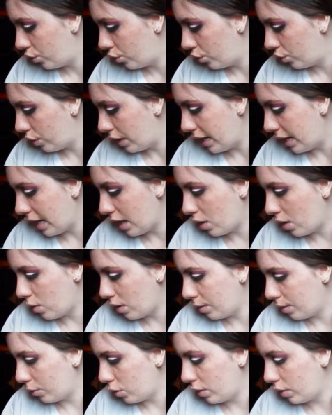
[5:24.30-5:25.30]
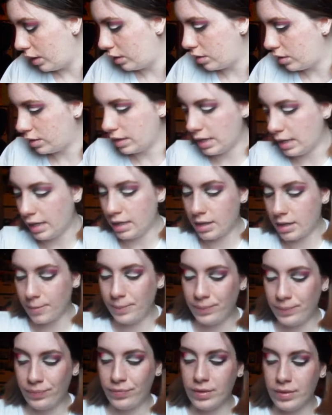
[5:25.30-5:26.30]
Now I'm going to take,
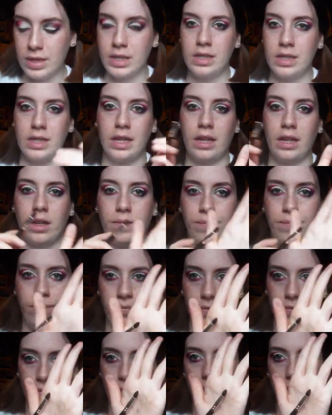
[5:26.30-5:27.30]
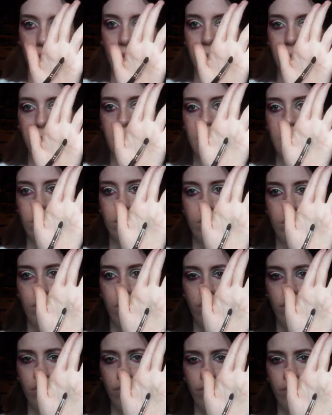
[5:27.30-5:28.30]
this is like a thin pencil
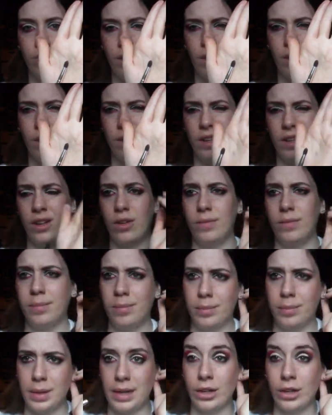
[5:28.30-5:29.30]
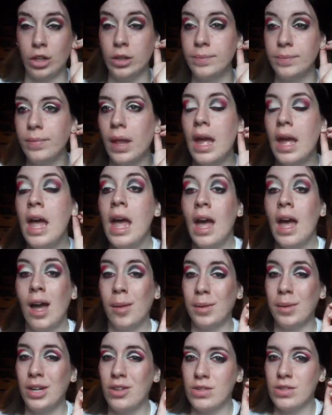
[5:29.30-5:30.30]
brush kind of deal, blender. I'm
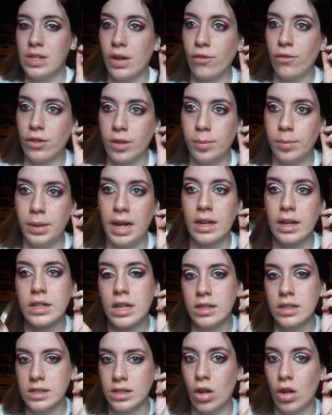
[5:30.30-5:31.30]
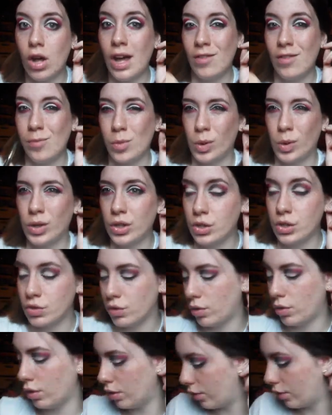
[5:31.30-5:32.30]
going to use that for the black because I'll have more
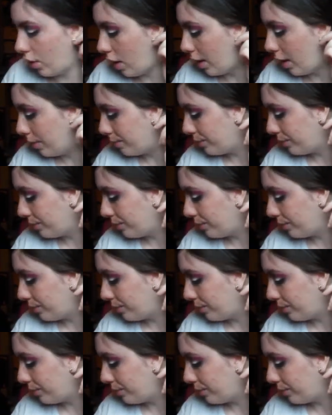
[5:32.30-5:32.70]
control over it.